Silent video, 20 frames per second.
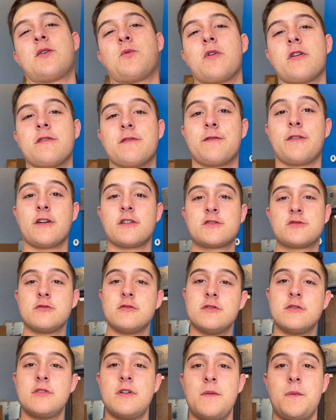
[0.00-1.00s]
where
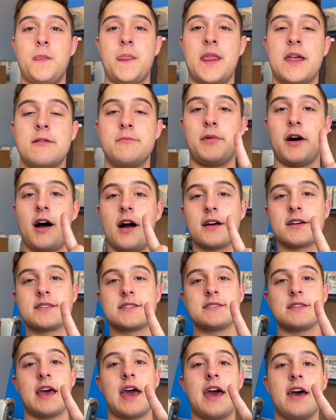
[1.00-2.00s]

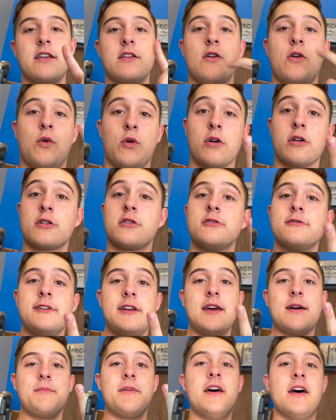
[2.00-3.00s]
VirtualBox and Oracle
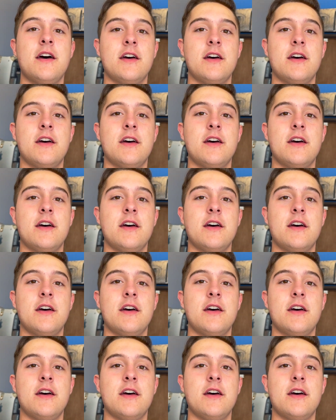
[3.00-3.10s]
VM